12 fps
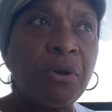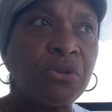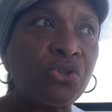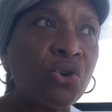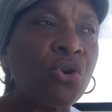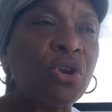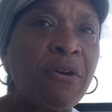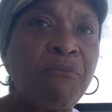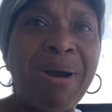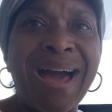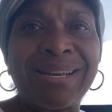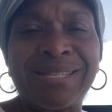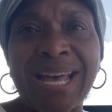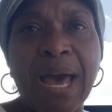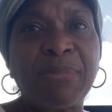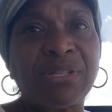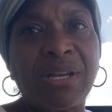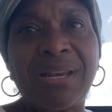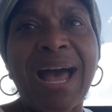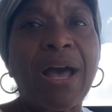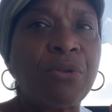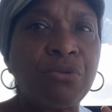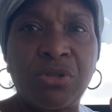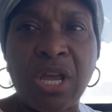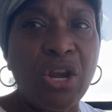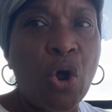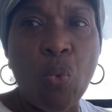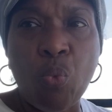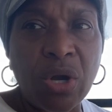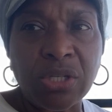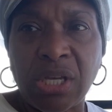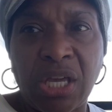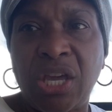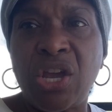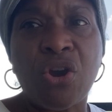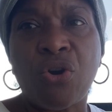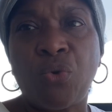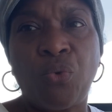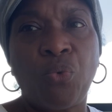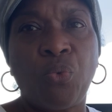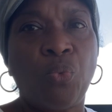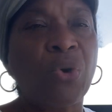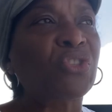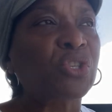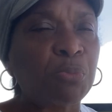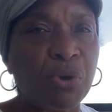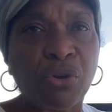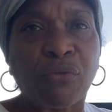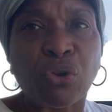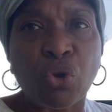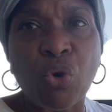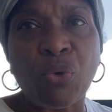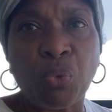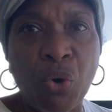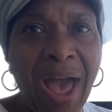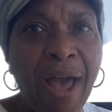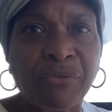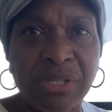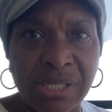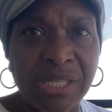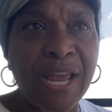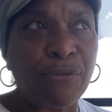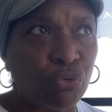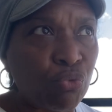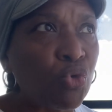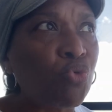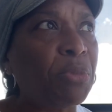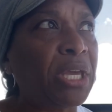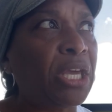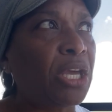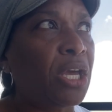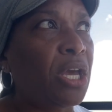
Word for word: certain of my assignments are not, they don't want to hear what the Spirit of the Lord will have to say through me.